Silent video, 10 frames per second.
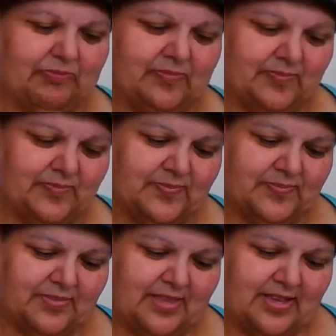
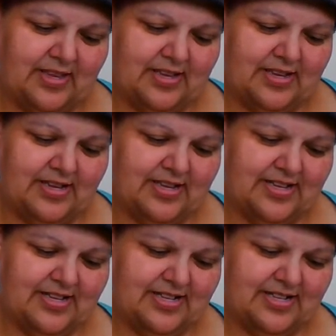
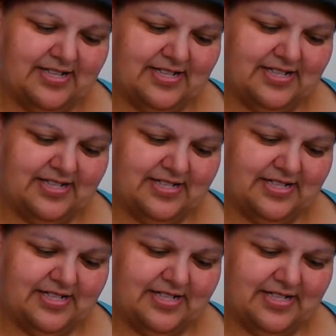
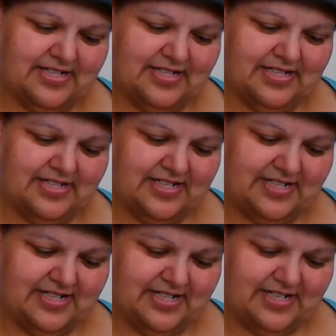
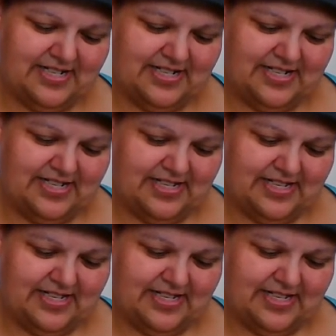Nobody speaks.